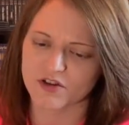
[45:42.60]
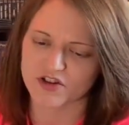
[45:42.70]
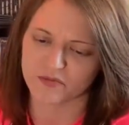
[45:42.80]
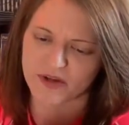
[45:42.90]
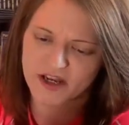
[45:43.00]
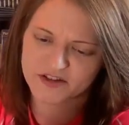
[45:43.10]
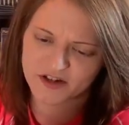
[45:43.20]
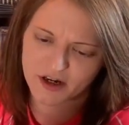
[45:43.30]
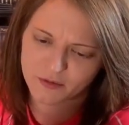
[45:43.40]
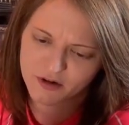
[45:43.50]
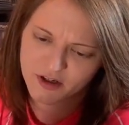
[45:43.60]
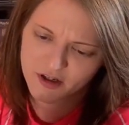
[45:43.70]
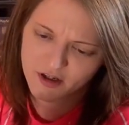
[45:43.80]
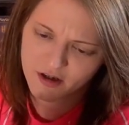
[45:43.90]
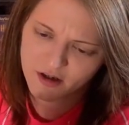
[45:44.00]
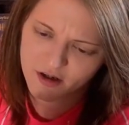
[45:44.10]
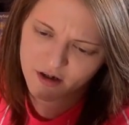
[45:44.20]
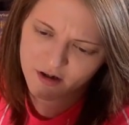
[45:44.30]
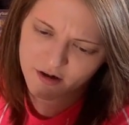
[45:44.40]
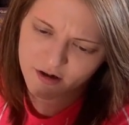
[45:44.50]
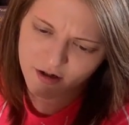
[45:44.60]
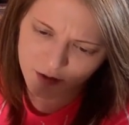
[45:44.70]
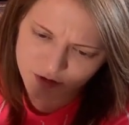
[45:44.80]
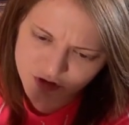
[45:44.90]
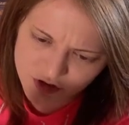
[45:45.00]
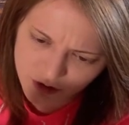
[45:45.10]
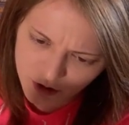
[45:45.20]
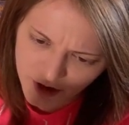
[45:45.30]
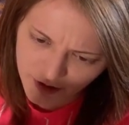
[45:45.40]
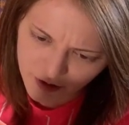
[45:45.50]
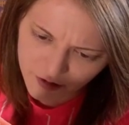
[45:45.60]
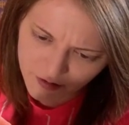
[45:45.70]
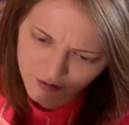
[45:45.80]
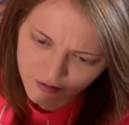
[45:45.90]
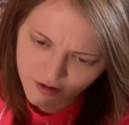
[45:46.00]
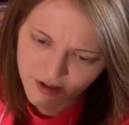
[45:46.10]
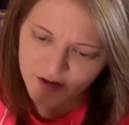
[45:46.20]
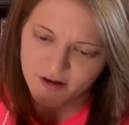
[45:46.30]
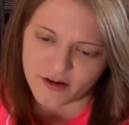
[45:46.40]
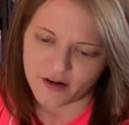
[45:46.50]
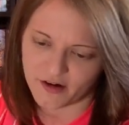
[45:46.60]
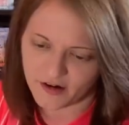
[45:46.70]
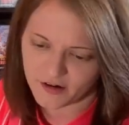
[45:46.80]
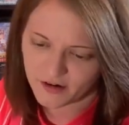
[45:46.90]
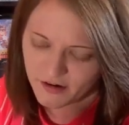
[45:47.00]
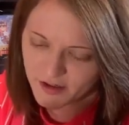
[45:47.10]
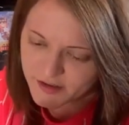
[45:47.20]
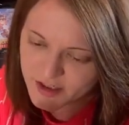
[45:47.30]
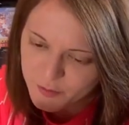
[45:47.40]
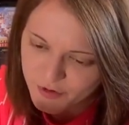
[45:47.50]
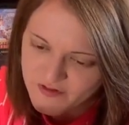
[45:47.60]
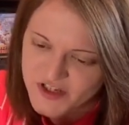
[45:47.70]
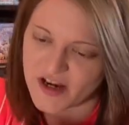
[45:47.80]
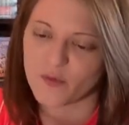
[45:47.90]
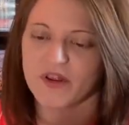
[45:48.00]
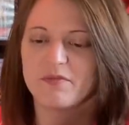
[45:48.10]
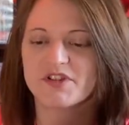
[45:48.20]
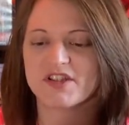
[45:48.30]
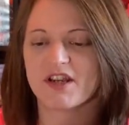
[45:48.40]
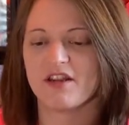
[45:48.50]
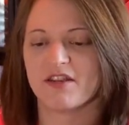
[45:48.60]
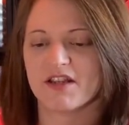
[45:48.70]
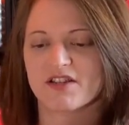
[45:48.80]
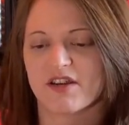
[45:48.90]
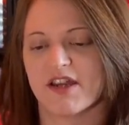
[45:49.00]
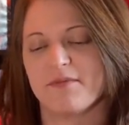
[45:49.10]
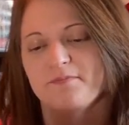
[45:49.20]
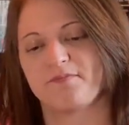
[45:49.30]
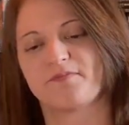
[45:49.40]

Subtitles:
some years ago. I was just looking at... it did previously have one of them sticky things on it.